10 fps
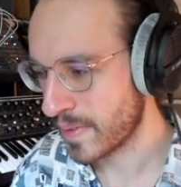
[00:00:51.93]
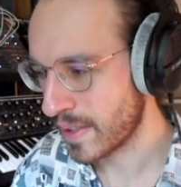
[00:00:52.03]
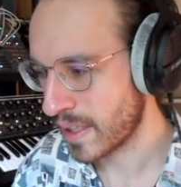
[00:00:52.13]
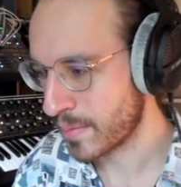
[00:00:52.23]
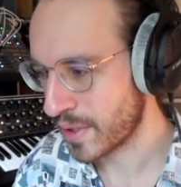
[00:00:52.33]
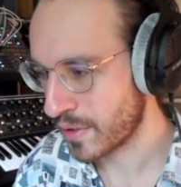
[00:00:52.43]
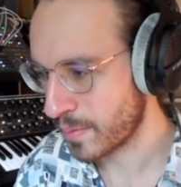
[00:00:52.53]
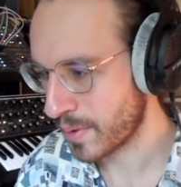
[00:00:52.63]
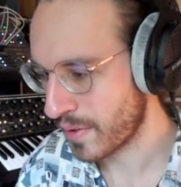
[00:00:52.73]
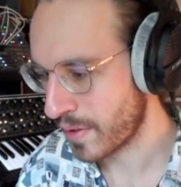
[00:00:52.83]
Let me
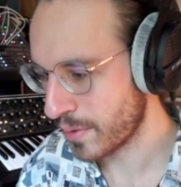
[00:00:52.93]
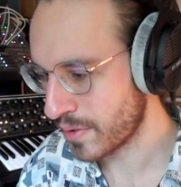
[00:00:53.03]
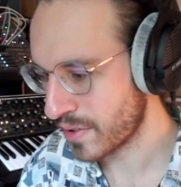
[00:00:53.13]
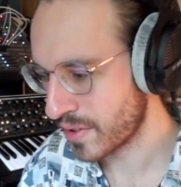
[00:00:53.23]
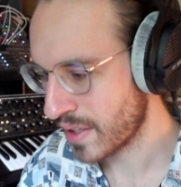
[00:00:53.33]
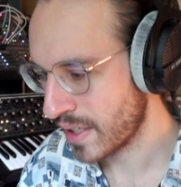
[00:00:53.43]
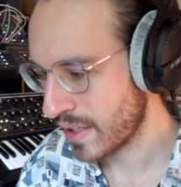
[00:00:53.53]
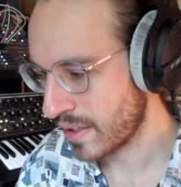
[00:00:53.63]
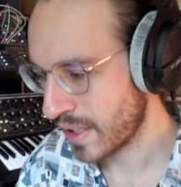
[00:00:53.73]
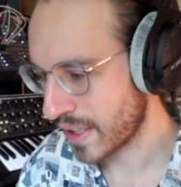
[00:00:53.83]
open those.
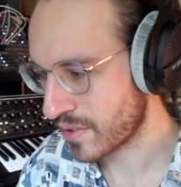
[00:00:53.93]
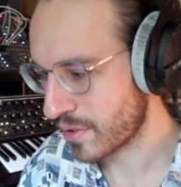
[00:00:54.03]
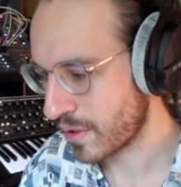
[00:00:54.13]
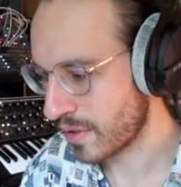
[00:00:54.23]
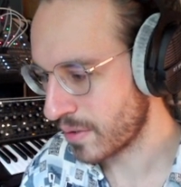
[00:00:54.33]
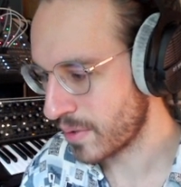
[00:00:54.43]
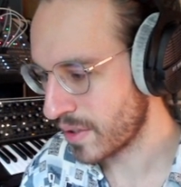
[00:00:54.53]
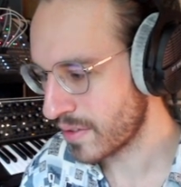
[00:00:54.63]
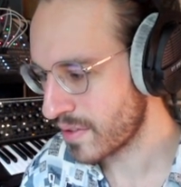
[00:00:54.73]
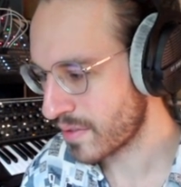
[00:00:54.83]
External
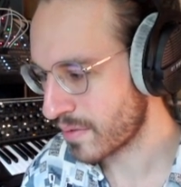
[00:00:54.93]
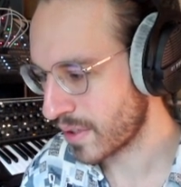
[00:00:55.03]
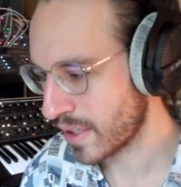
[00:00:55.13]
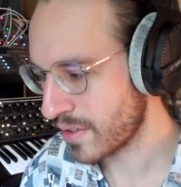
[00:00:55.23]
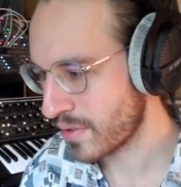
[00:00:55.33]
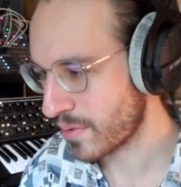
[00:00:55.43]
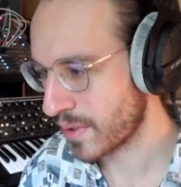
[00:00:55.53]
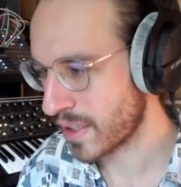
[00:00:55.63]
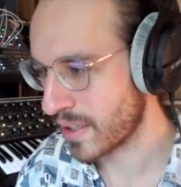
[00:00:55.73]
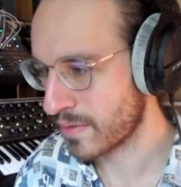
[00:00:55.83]
ones, right? We
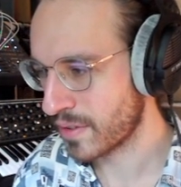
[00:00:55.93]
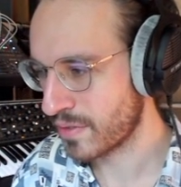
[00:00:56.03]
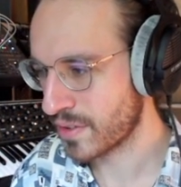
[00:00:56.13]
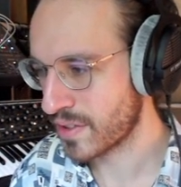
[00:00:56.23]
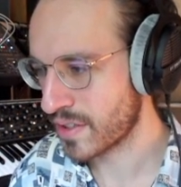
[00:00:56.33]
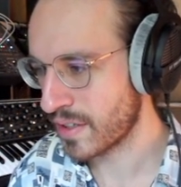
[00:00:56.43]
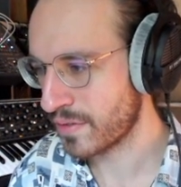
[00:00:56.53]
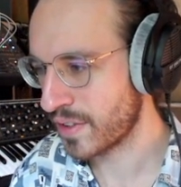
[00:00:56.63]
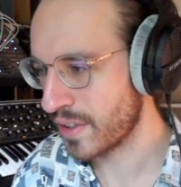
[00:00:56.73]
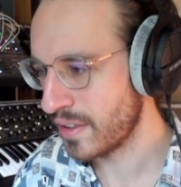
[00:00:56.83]
have different stuff
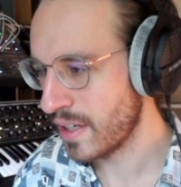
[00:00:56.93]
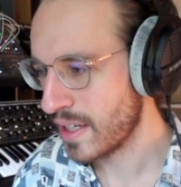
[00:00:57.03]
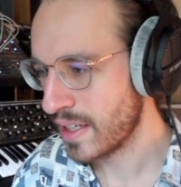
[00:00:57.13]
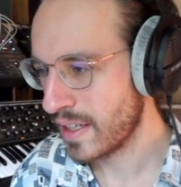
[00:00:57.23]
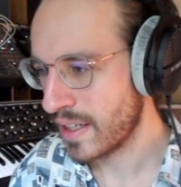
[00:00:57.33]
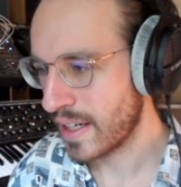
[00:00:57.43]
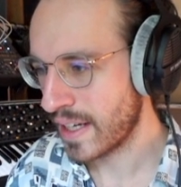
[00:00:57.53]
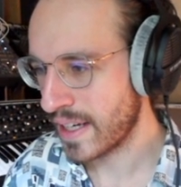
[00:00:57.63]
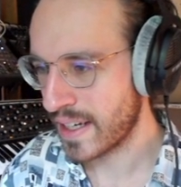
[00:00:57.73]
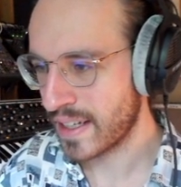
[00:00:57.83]
here.
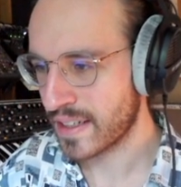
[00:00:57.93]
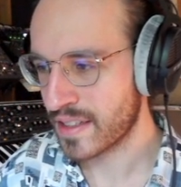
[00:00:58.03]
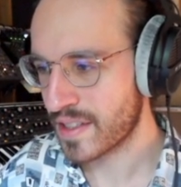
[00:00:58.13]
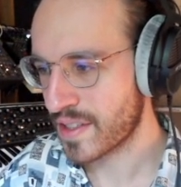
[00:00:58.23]
And